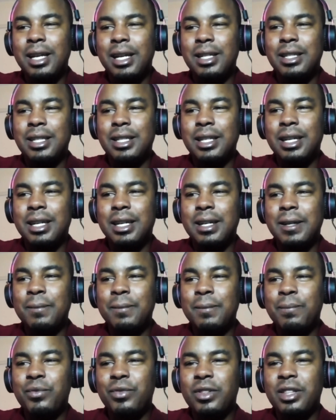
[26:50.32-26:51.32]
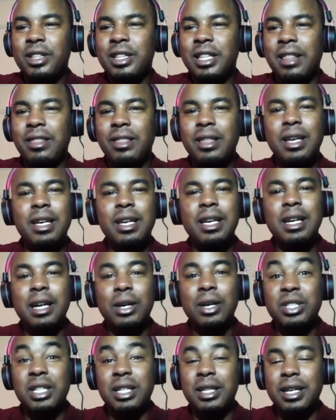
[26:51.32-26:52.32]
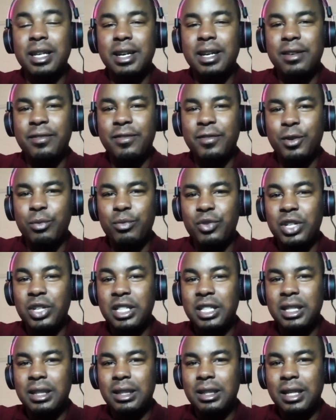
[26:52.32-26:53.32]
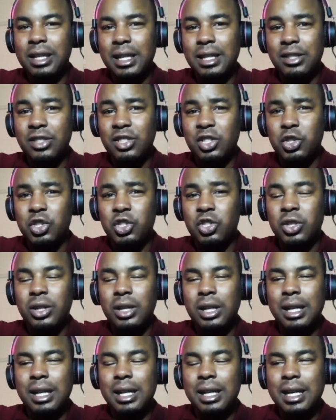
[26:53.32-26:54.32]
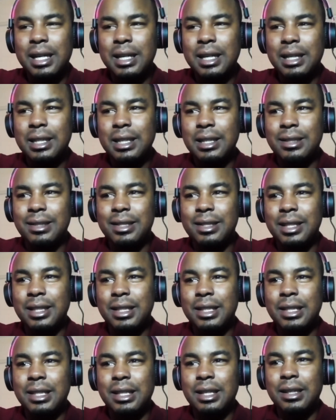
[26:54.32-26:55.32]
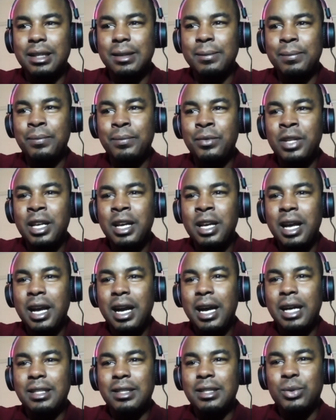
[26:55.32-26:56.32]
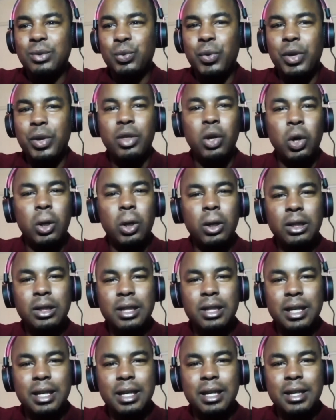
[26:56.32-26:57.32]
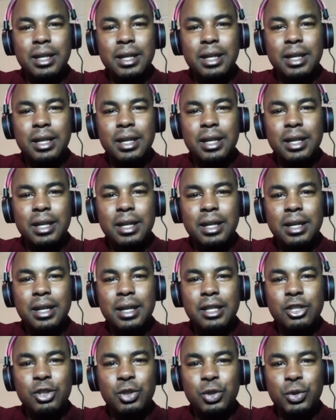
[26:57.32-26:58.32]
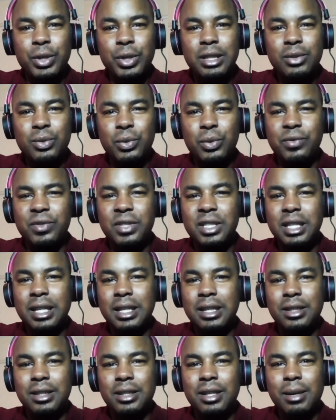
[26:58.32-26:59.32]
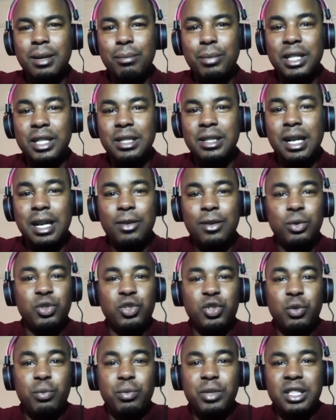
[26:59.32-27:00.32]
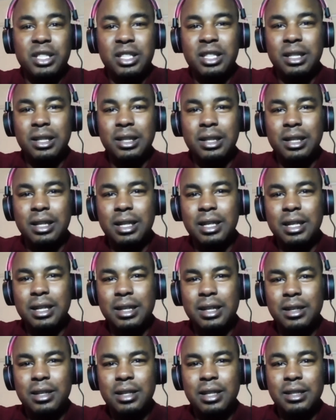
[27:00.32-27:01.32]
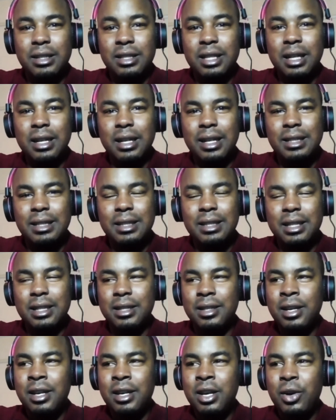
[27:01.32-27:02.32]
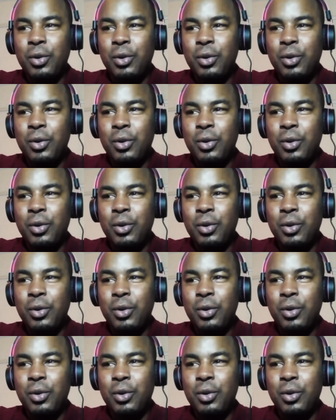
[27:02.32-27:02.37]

And the thinking outside there from retail and institutional alike is that as with all the SOEs, we've seen companies like Uchumi is still listed.